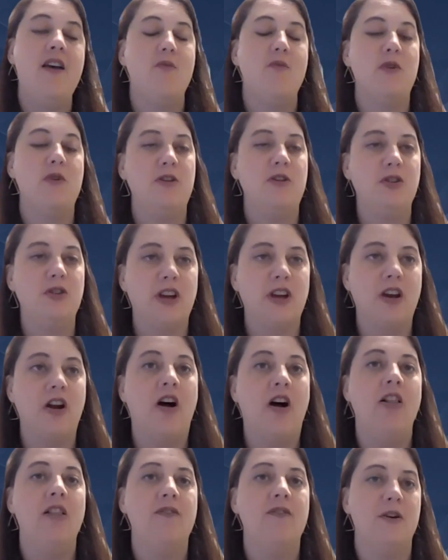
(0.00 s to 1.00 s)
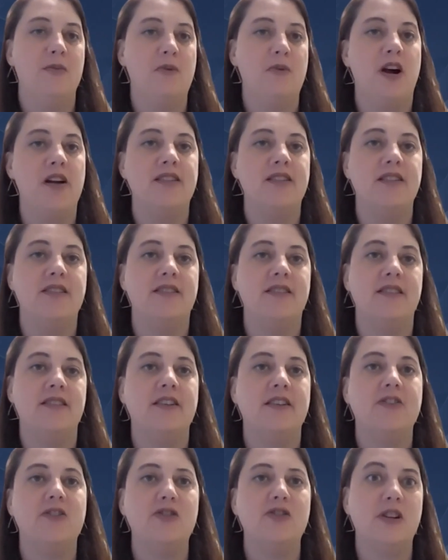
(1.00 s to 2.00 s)
when you look at all of your processes,
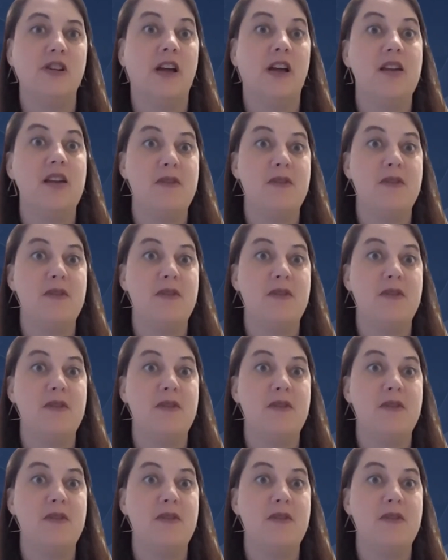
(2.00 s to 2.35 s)
because there's going